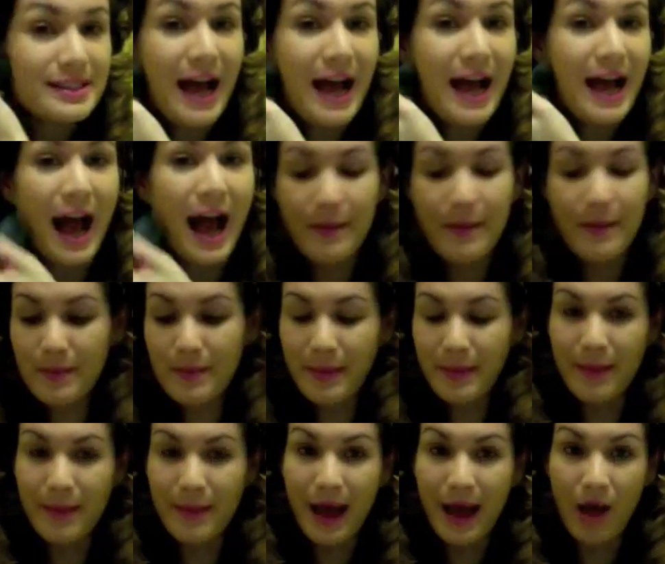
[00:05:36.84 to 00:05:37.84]
dab my
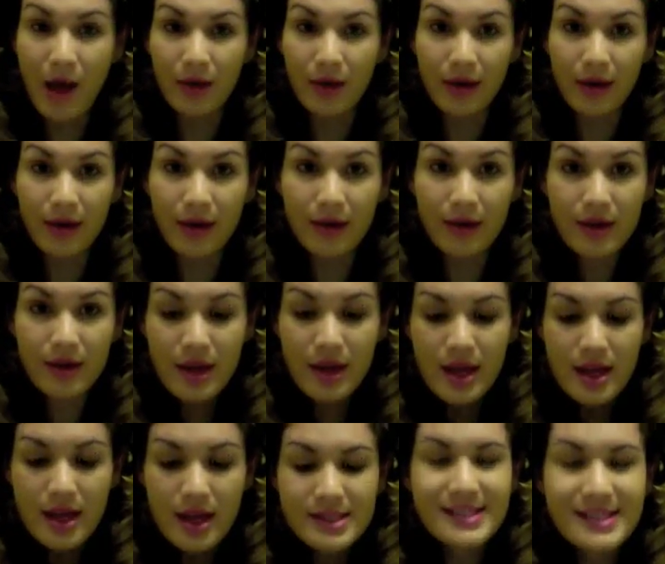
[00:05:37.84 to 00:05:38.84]
powder
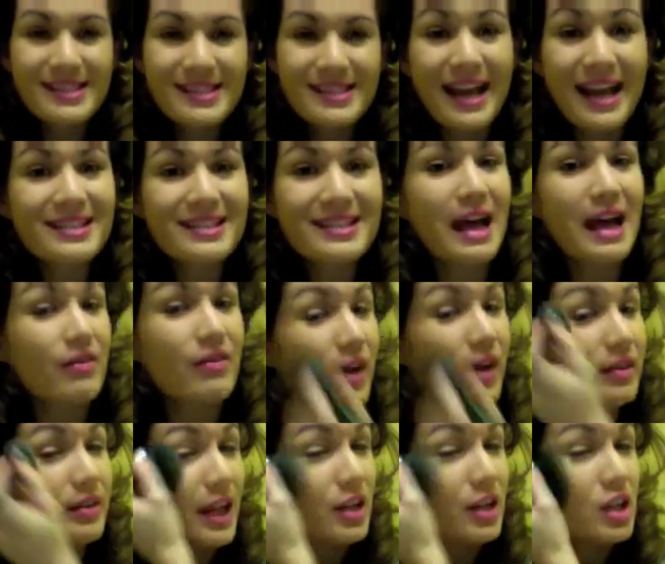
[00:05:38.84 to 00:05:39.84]
sets that
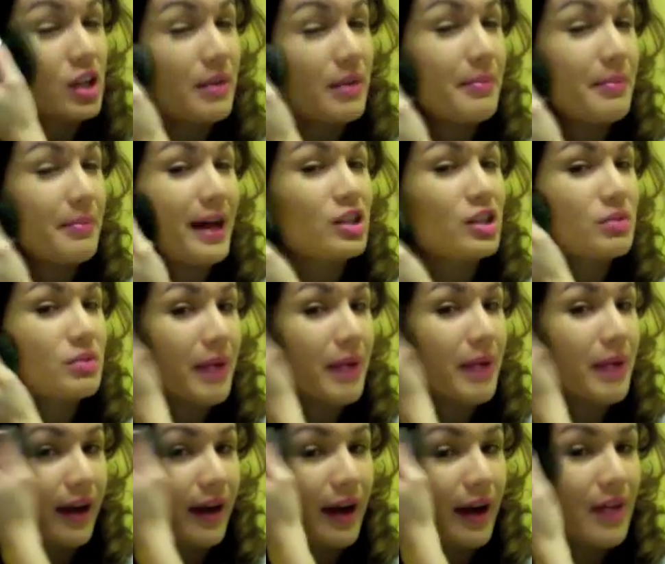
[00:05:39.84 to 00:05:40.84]
foundation much better.